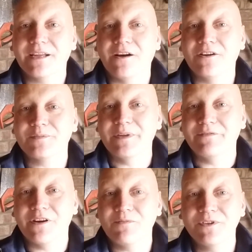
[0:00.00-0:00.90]
ask me if
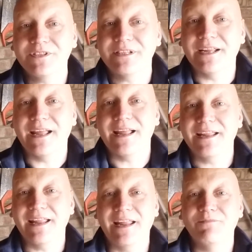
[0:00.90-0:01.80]
I wanted it,
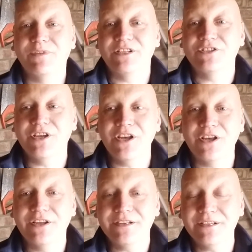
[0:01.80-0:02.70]
in
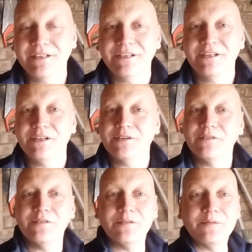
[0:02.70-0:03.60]
return
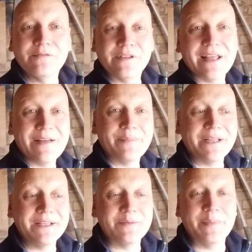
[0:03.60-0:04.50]
for that
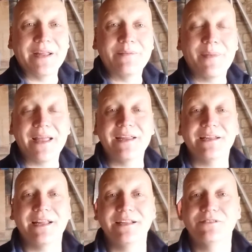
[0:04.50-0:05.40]
piece being made
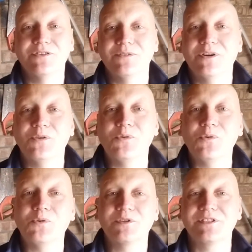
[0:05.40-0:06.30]
into a
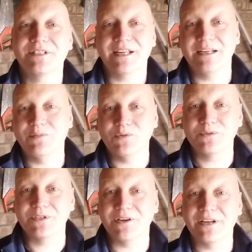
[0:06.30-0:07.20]
horse stable
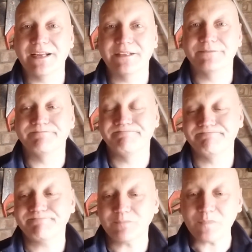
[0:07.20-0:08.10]
sign.
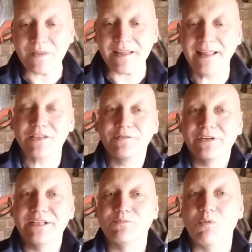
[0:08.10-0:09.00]
That's for
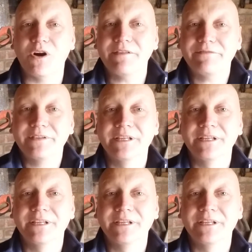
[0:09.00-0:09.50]
his wife,